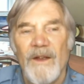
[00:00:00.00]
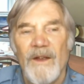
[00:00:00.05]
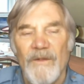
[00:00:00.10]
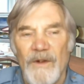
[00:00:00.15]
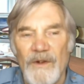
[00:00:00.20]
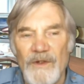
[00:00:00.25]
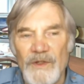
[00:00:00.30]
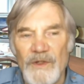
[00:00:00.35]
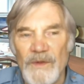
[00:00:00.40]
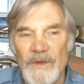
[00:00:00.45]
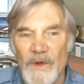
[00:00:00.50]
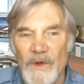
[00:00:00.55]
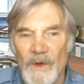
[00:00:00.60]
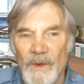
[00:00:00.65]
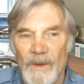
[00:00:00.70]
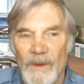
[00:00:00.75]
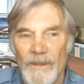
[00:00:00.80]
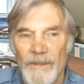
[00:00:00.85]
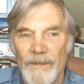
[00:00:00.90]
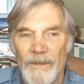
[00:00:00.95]
First of
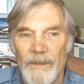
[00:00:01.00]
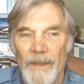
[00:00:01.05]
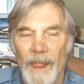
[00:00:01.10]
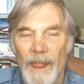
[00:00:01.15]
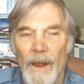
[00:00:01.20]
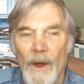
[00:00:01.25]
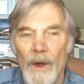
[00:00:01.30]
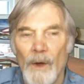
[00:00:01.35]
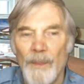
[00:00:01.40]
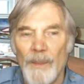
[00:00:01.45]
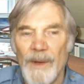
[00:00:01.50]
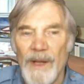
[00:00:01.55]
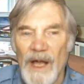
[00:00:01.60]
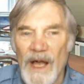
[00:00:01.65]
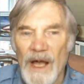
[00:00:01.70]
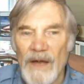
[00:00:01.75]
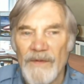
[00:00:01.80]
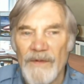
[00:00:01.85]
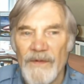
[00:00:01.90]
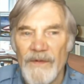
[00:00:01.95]
all, on
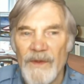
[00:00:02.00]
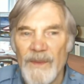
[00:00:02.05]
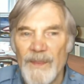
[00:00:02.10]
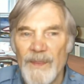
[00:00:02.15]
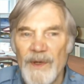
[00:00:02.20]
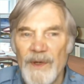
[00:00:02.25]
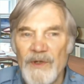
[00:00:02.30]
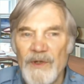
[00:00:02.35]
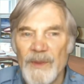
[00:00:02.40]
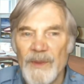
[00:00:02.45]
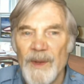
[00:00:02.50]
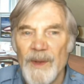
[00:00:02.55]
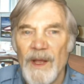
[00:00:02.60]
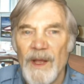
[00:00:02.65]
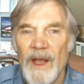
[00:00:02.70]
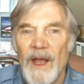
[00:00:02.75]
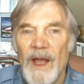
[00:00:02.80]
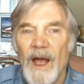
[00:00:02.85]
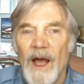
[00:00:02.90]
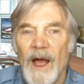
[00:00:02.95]
behalf of the bishop,
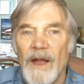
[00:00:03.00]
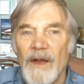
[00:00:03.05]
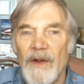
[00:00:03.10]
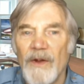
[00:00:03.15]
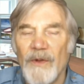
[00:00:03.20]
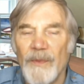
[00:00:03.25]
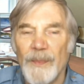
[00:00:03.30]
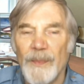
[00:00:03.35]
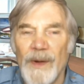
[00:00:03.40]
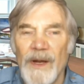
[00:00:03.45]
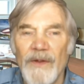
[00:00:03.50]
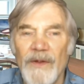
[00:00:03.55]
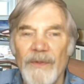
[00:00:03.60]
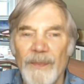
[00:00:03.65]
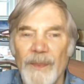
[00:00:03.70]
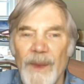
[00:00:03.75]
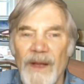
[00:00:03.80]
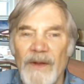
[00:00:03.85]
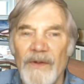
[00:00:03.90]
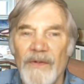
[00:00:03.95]
I express
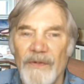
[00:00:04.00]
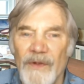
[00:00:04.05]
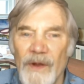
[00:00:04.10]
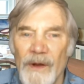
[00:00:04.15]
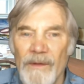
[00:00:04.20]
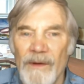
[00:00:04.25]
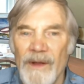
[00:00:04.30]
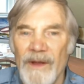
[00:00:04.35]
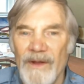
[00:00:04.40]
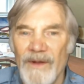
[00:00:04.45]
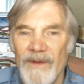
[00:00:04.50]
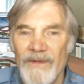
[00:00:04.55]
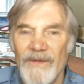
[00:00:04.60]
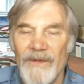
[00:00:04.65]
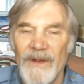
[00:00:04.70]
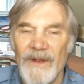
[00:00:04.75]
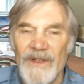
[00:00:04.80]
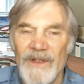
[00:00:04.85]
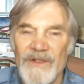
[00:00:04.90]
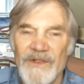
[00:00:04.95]
my sorrow
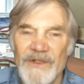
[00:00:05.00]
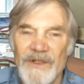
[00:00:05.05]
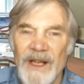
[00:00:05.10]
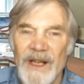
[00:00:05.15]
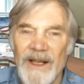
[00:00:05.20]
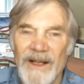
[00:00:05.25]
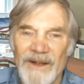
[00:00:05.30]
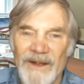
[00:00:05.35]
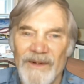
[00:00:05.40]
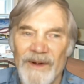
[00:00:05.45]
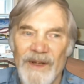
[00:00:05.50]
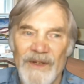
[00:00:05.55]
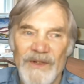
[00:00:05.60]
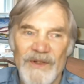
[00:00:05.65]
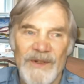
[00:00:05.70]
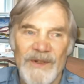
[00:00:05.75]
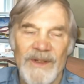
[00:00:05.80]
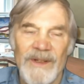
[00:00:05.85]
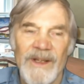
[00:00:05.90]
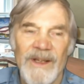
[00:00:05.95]
for this
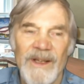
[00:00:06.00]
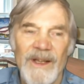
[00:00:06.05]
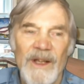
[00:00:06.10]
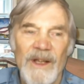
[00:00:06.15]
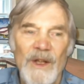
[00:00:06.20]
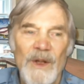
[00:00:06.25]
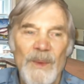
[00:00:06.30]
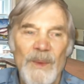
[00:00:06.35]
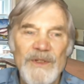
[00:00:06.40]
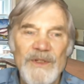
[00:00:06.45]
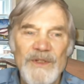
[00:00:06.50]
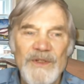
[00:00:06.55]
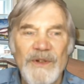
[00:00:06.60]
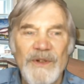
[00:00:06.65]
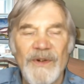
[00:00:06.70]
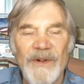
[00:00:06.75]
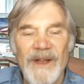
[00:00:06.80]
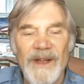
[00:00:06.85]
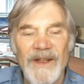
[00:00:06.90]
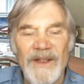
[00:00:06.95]
declaration, which has
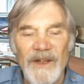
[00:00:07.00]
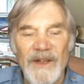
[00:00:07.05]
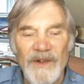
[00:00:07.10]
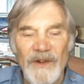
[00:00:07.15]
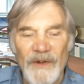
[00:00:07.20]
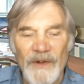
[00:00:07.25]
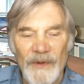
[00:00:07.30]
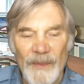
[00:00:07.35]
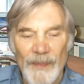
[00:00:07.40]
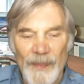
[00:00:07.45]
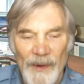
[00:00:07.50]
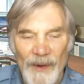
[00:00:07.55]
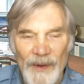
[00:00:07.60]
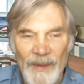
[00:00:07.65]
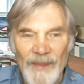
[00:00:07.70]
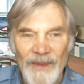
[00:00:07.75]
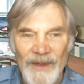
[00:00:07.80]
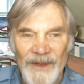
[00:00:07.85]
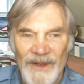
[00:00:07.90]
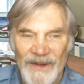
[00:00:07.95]
created
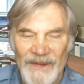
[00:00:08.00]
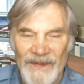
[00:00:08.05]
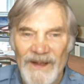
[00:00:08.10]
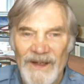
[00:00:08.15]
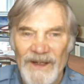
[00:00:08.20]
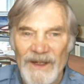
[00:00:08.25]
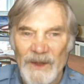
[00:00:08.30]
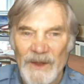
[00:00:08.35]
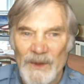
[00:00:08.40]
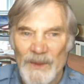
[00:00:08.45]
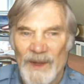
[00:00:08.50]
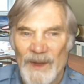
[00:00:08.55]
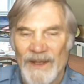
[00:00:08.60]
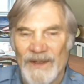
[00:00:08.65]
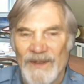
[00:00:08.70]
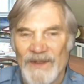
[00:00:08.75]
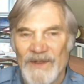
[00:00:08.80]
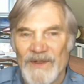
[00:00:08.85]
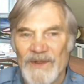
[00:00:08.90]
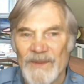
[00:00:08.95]
disappointment in the little
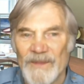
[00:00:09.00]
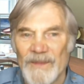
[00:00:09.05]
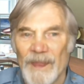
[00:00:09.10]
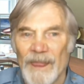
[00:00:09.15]
ones.